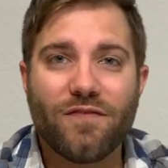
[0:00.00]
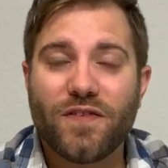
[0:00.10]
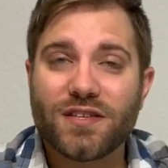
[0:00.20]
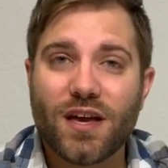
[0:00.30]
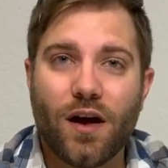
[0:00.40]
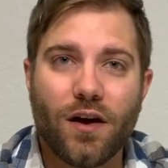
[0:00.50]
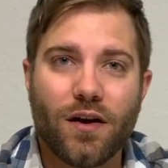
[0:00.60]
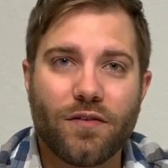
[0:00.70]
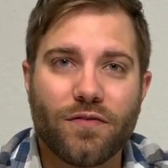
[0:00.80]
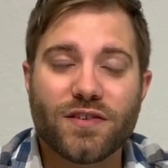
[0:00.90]
Visit
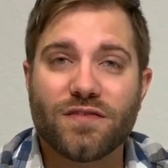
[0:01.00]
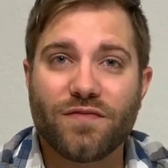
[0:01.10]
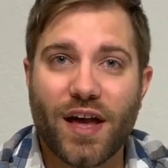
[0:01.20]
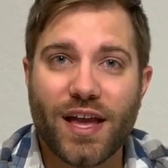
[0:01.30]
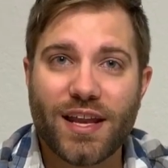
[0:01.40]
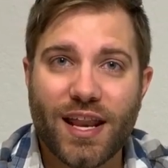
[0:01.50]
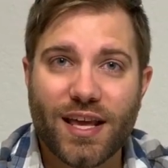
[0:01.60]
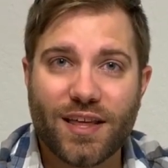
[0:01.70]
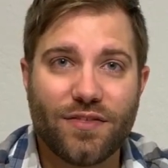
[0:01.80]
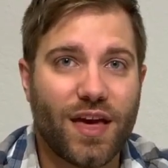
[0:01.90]
our friends at Vianetic.